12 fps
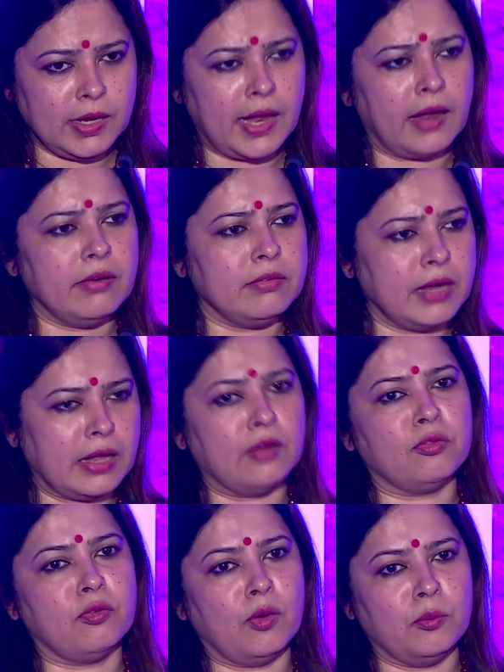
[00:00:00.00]
and take it
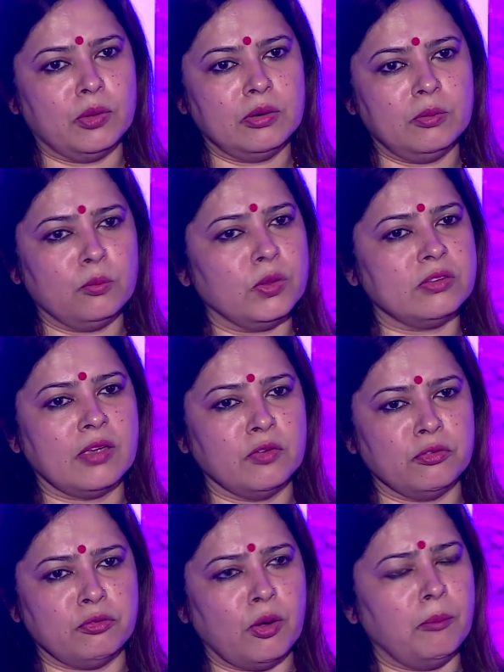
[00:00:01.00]
forward, whichever
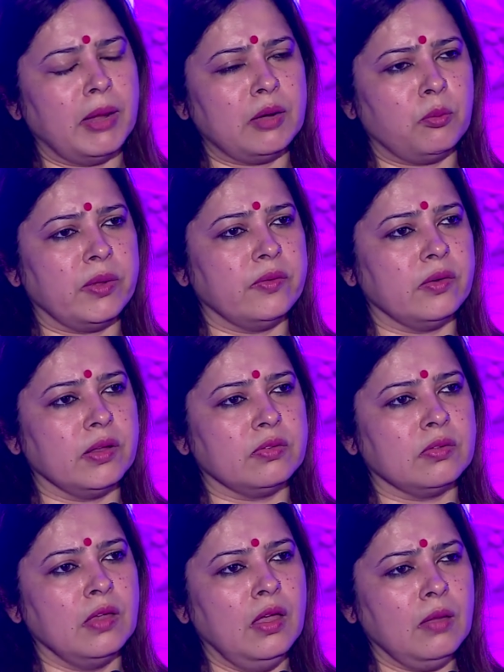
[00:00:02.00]
format, whether it's